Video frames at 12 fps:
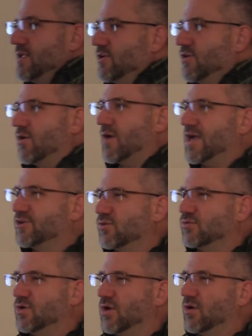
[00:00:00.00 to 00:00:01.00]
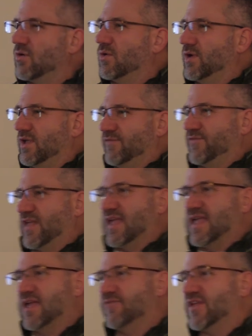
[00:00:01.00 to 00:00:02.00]
You know, I don't know shades? if they
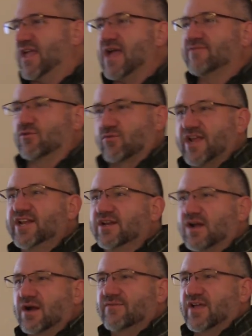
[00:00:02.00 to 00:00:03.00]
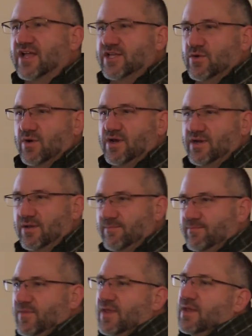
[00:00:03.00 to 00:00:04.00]
if they have a rated R value on
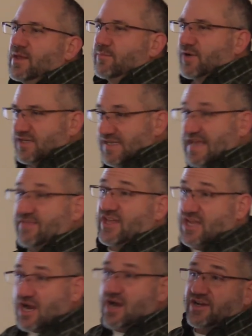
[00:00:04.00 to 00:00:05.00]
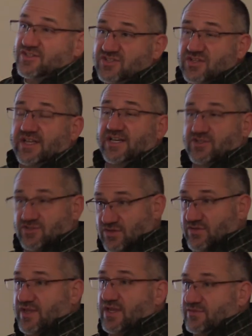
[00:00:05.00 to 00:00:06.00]
them. But yeah, they are insulated,
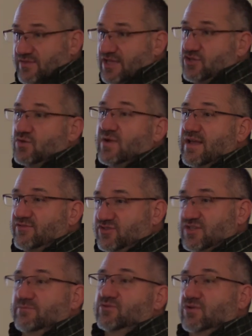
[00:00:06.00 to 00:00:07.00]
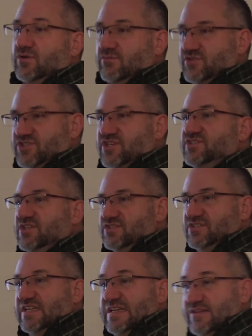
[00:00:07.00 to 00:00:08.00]
so they they do have some sort of
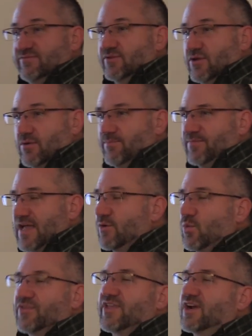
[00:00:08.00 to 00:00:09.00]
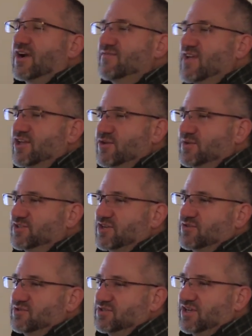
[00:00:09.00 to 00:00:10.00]
resistance to heat flow. I, what that R value is, I
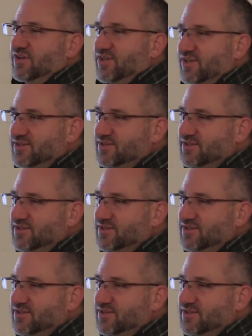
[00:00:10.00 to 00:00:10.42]
couldn't tell you.